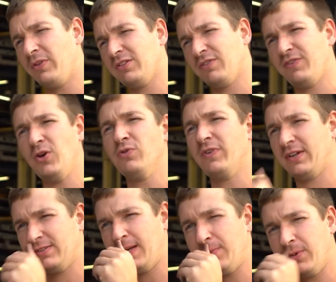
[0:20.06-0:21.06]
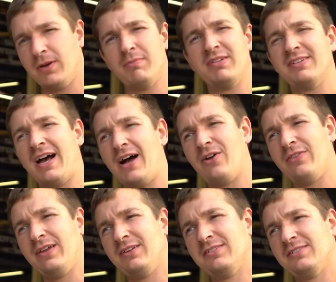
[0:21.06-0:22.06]
there's a few things I didn't want to miss out
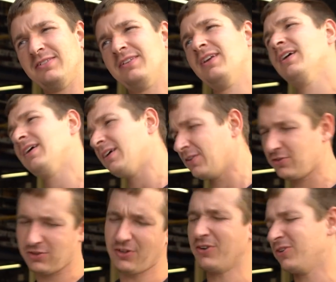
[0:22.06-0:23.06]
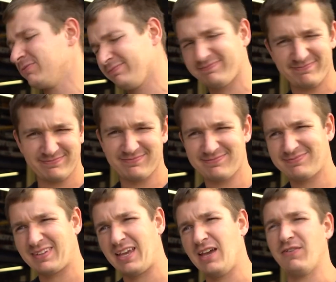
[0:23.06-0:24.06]
on this. So
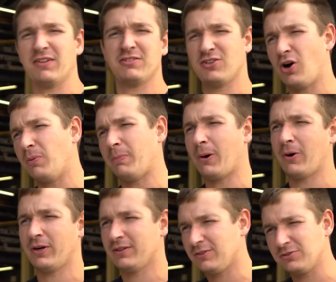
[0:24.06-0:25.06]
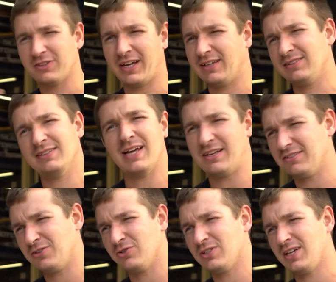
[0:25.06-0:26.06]
if I stop or it looks like
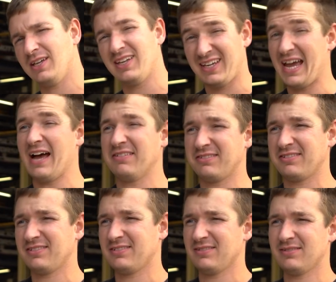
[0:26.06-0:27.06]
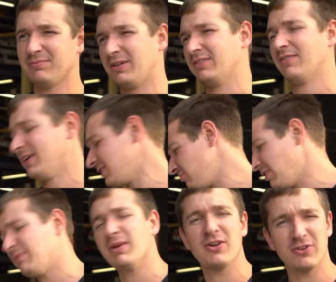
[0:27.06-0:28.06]
Danny's cut it, he has, because I've had to
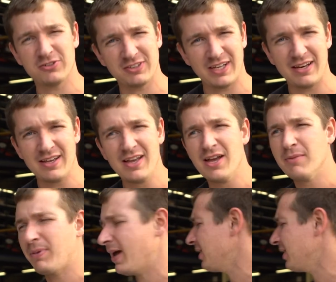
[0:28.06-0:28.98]
read my notes again. But